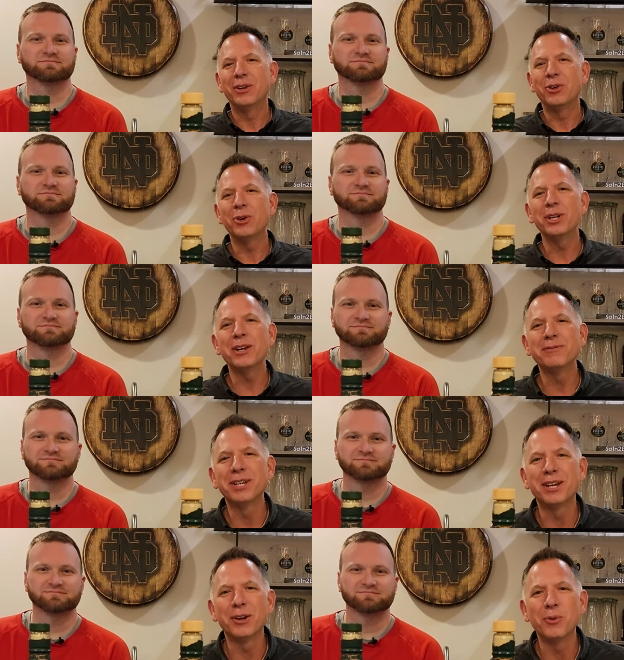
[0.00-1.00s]
Speaker 1: Good
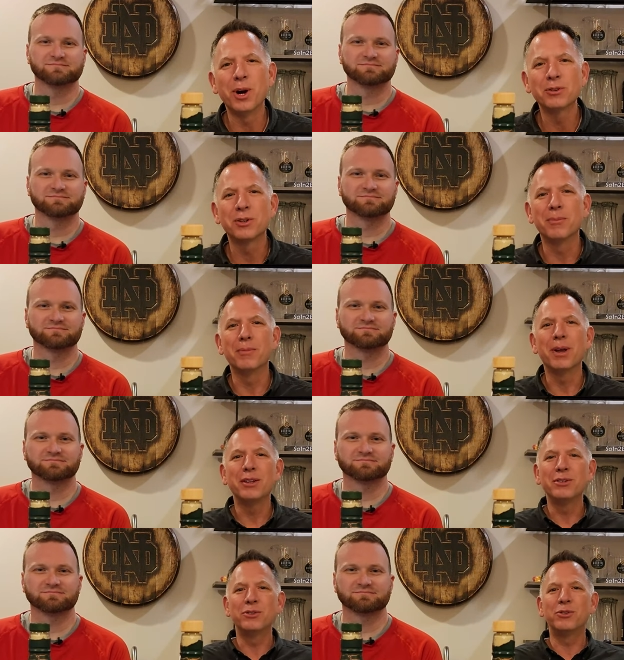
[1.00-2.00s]
evening. Welcome
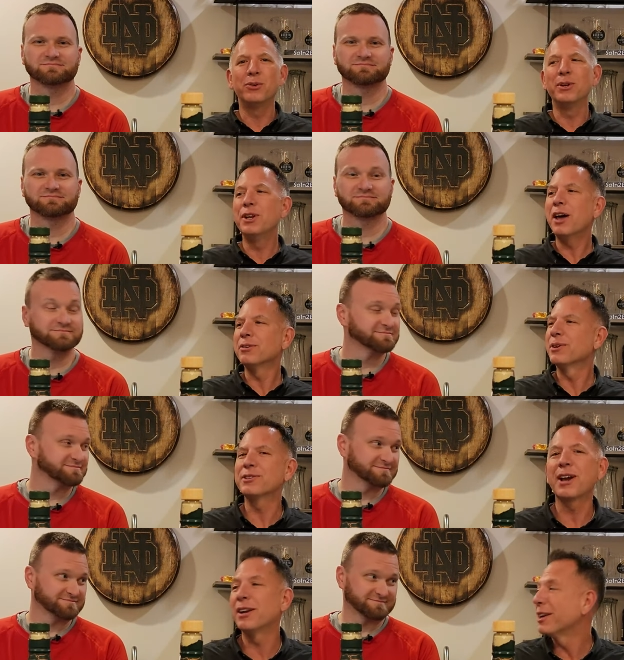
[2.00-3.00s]
to another
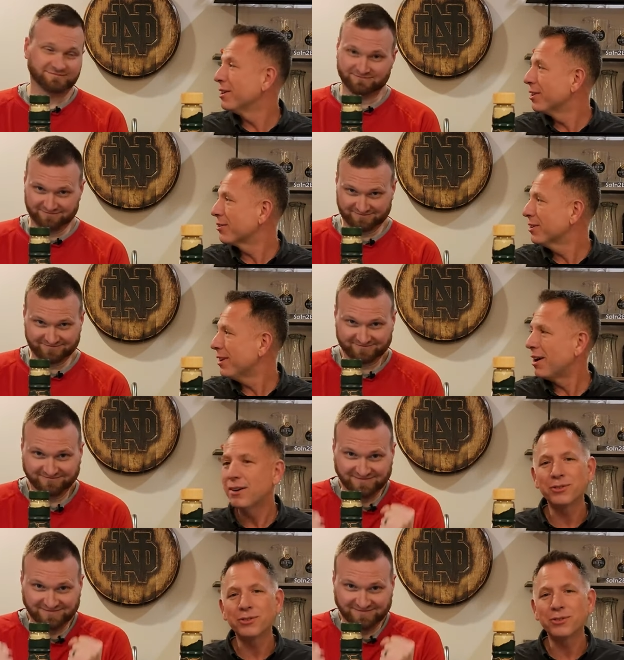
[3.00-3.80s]
exciting edition of